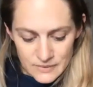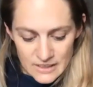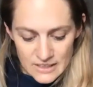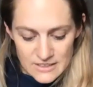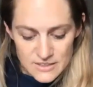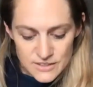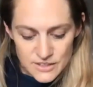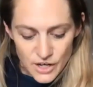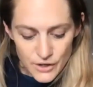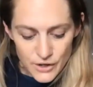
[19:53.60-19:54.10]

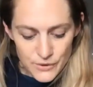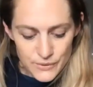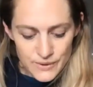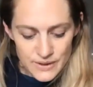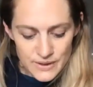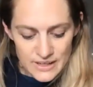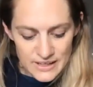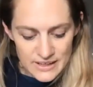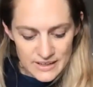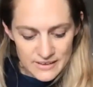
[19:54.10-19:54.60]
So
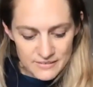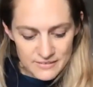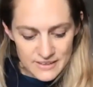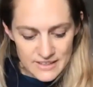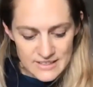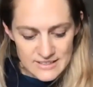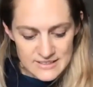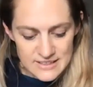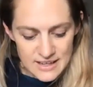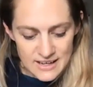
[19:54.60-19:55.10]

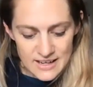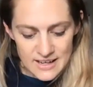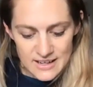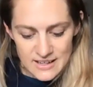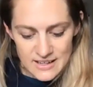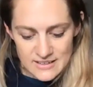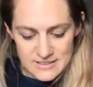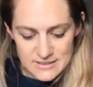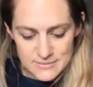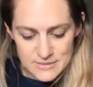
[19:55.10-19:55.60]
these
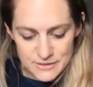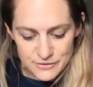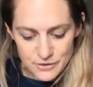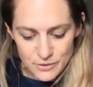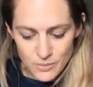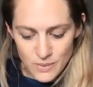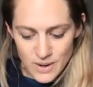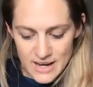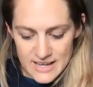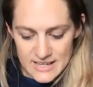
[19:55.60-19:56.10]
are some
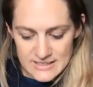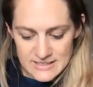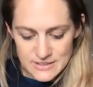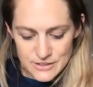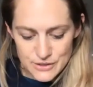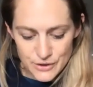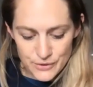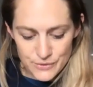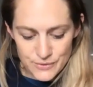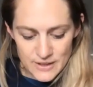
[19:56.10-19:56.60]
different ways,
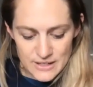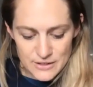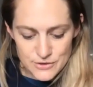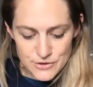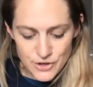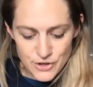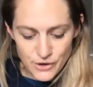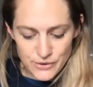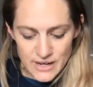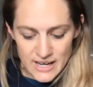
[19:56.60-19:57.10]
that you
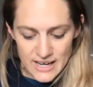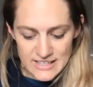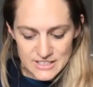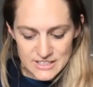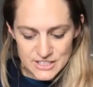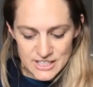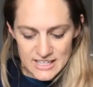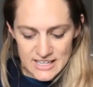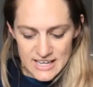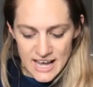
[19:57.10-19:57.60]
don't
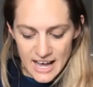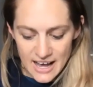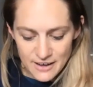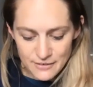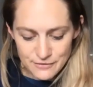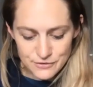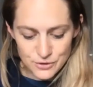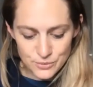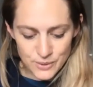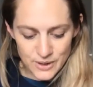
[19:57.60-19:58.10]
actually
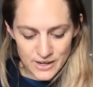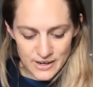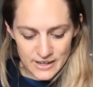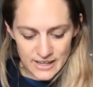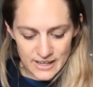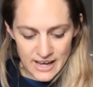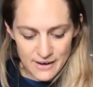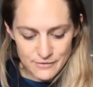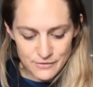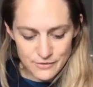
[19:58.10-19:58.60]
have to wear a
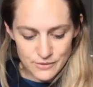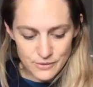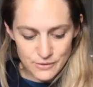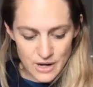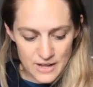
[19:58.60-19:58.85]
cover.